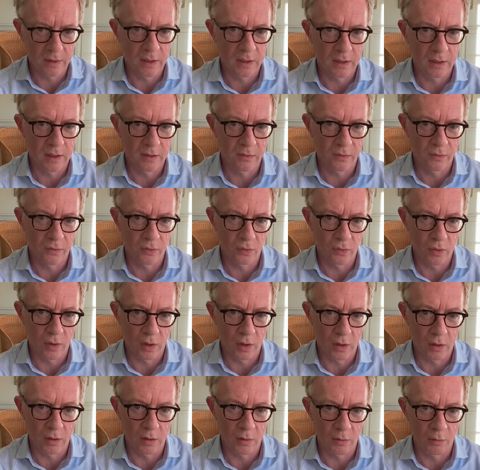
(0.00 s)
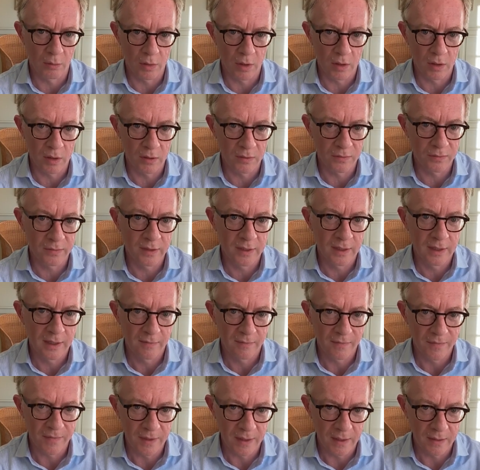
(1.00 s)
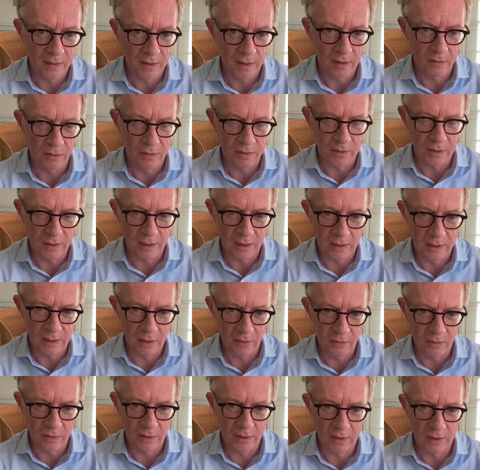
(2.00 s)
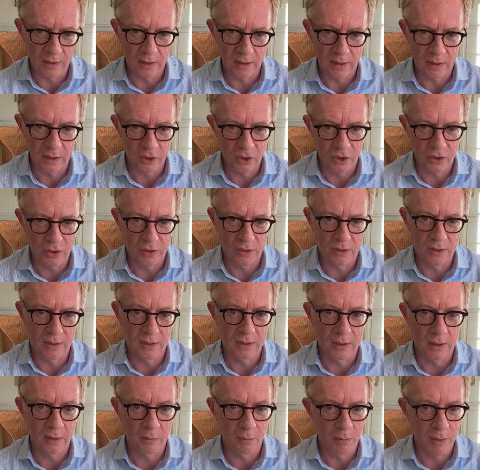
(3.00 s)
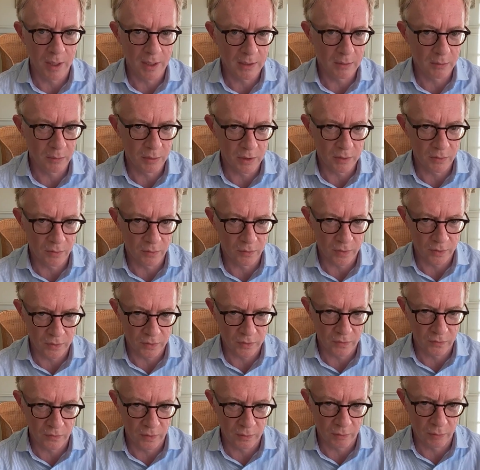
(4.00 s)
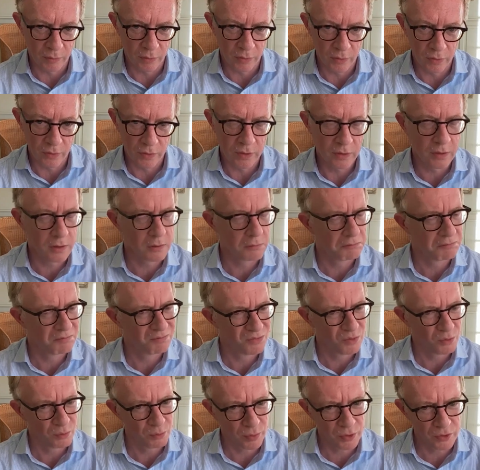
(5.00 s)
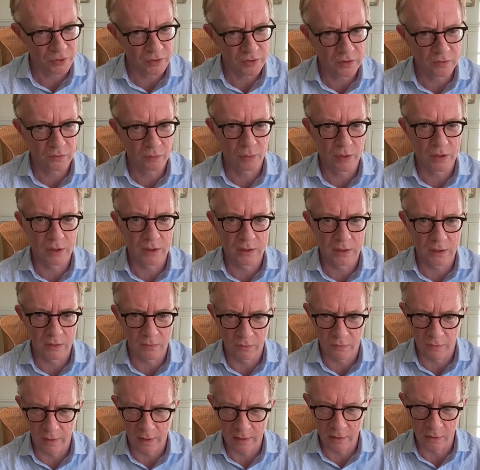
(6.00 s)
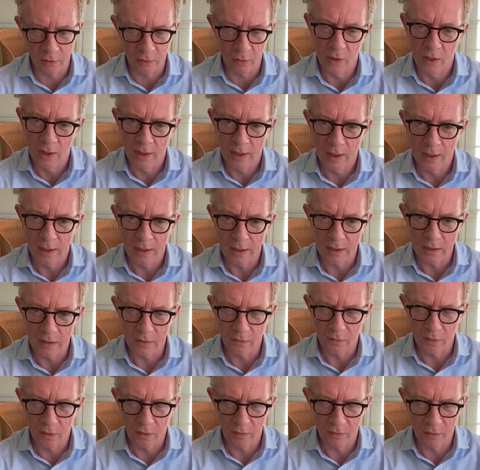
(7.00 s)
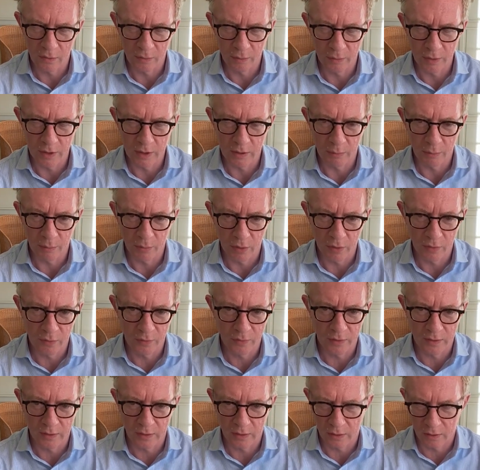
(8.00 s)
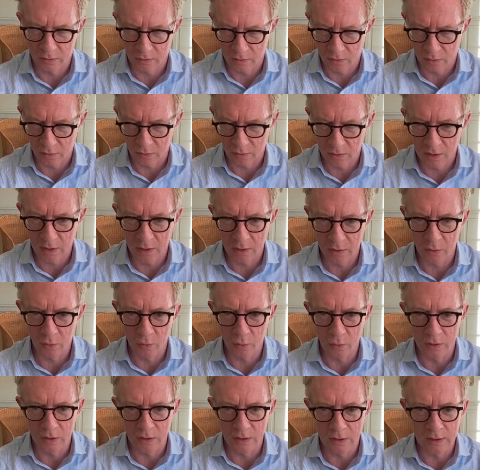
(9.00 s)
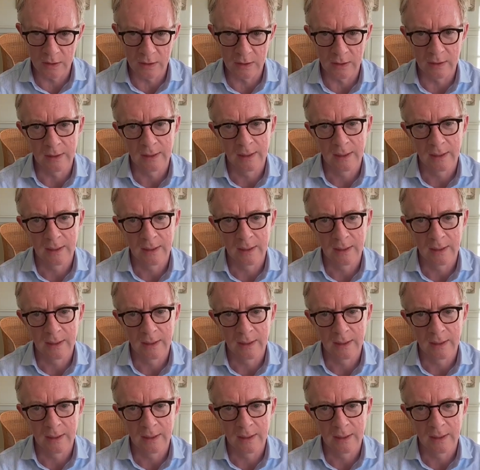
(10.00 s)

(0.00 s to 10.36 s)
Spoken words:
and if you are above, then there is a clear indication that there might be advanced fibrosis. Positive predictive value is far from being perfect, so there you would need